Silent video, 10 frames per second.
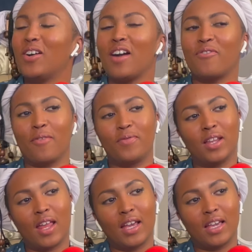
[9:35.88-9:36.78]
I
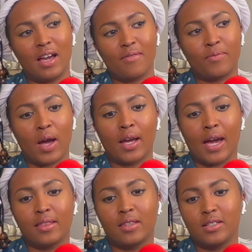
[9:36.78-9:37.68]
feel like I
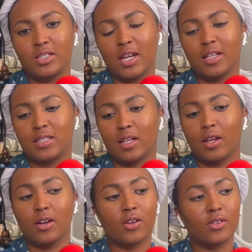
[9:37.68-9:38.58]
got the chance to
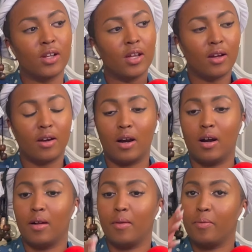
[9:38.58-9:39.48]
learn
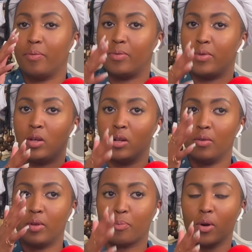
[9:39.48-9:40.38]

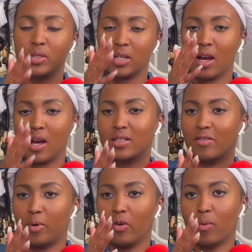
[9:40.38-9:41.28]
the pros and cons
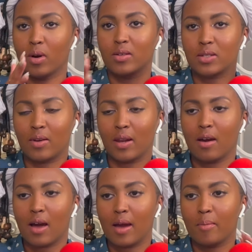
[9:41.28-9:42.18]
of both worlds. So
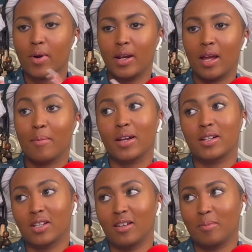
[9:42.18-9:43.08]
now I'm ready. I'm
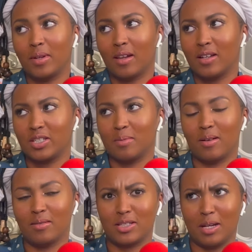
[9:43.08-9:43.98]
actually going to be launching
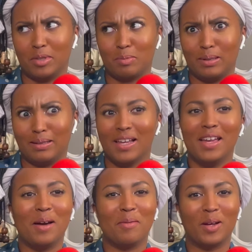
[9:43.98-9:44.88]
my shameless plug.
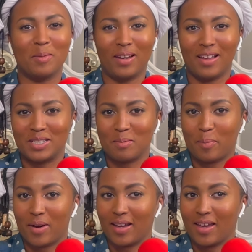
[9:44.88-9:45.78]
I'm going to be launching my
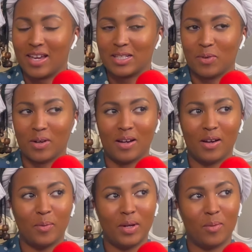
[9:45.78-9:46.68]
podcast
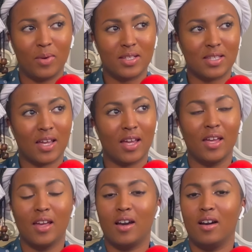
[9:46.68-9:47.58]
for Week Wednesday.
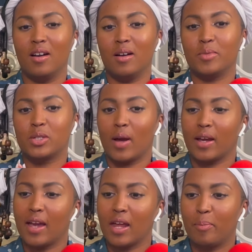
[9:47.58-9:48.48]
So I
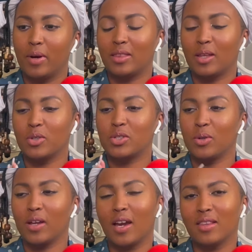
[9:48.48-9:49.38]
can kind of put those two
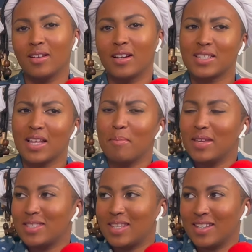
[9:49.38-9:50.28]
together because I
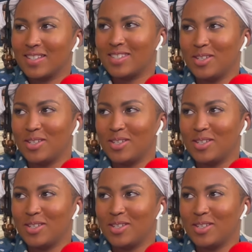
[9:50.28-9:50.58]
miss this,